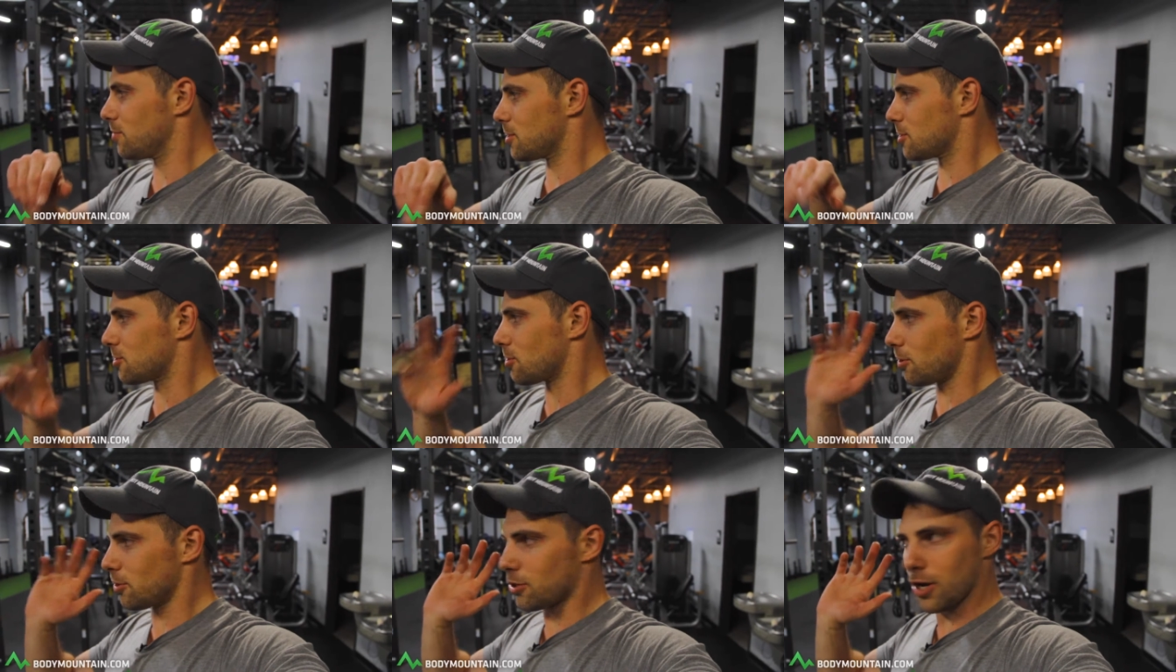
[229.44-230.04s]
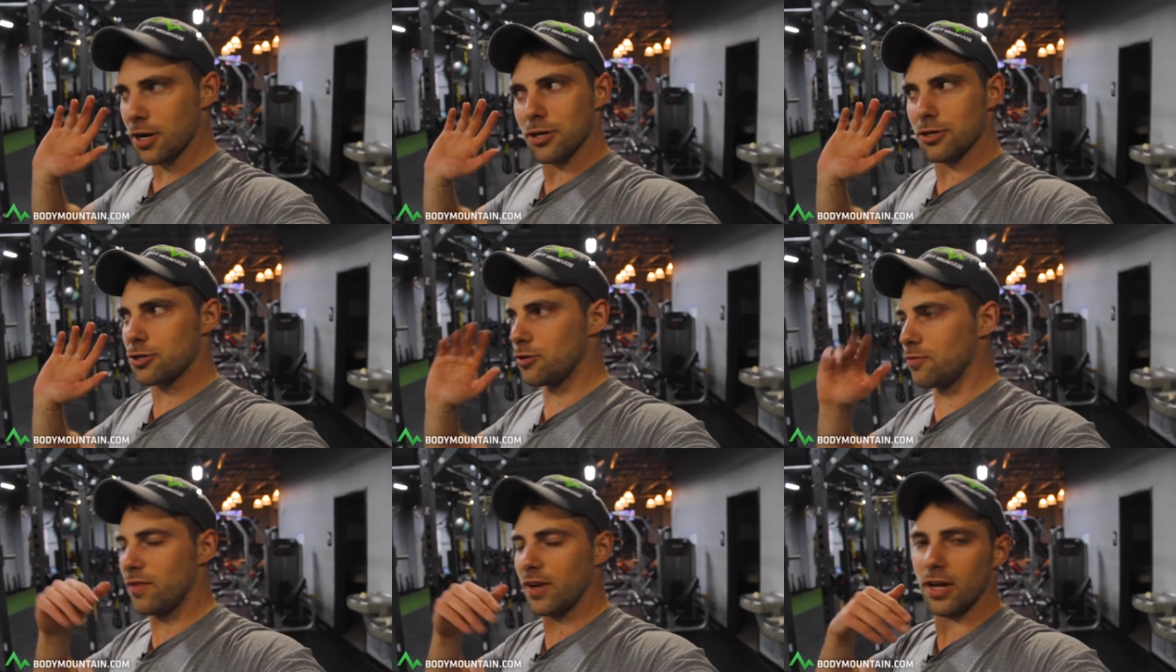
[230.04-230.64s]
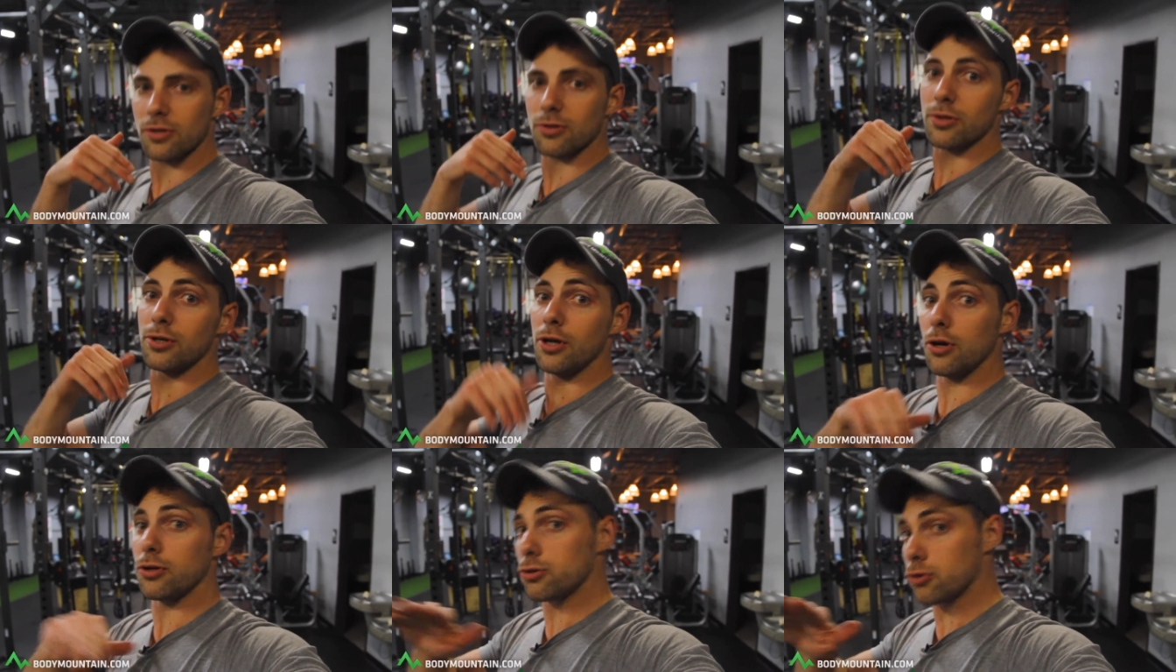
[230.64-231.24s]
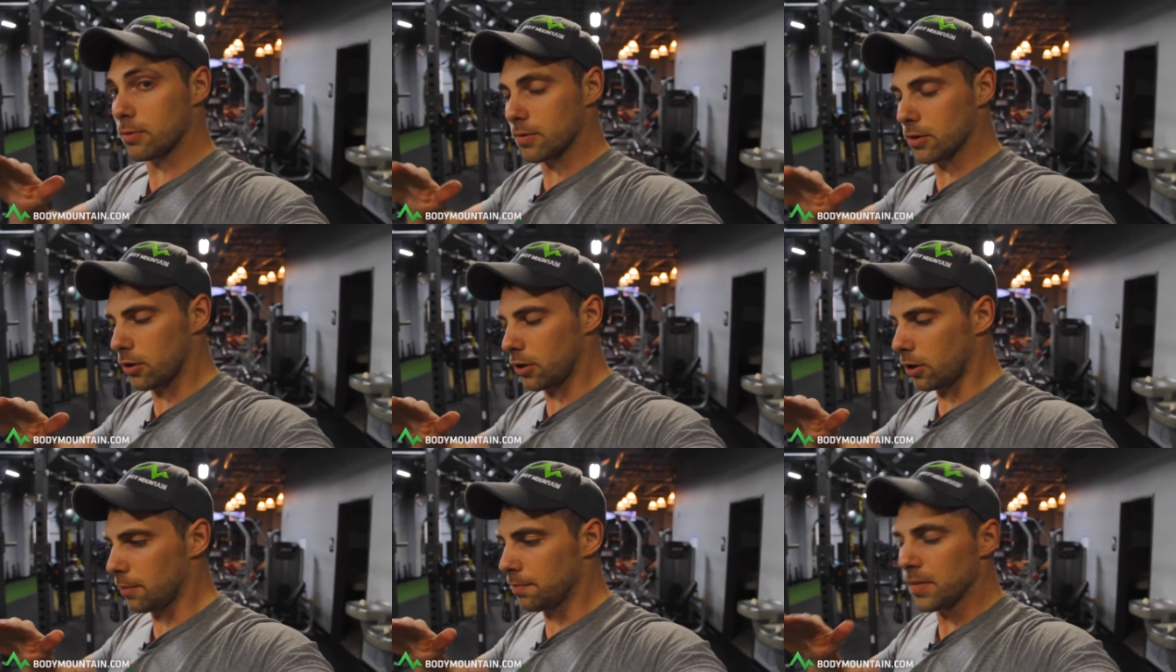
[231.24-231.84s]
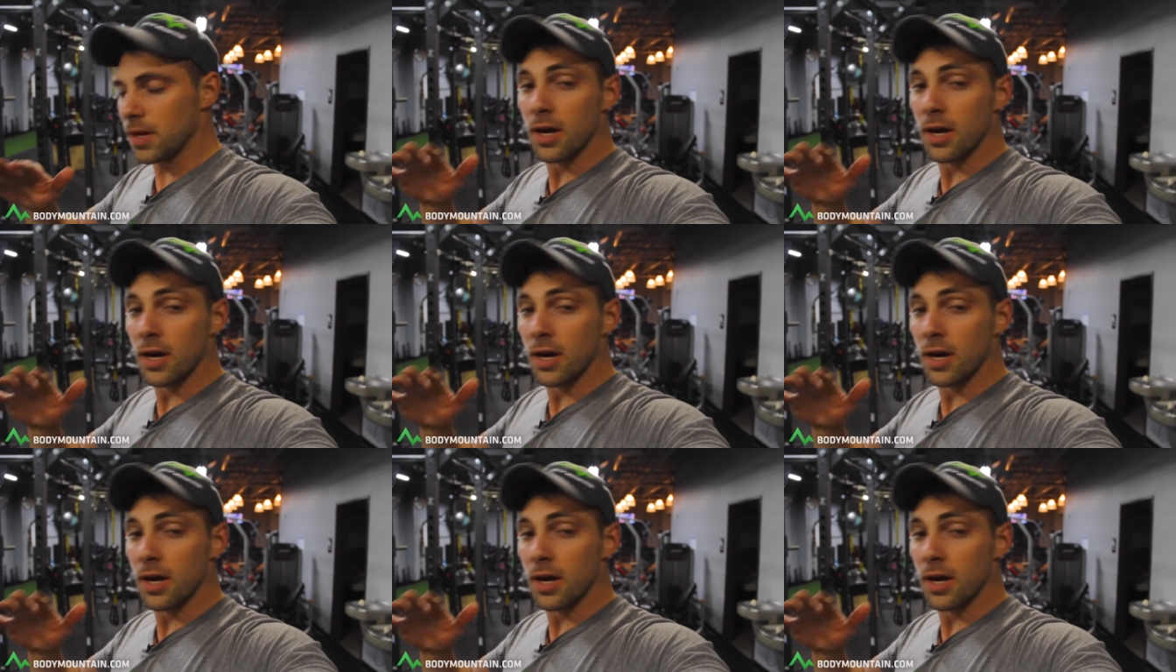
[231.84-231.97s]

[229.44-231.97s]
with just starting trying to shoot videos with no script at all.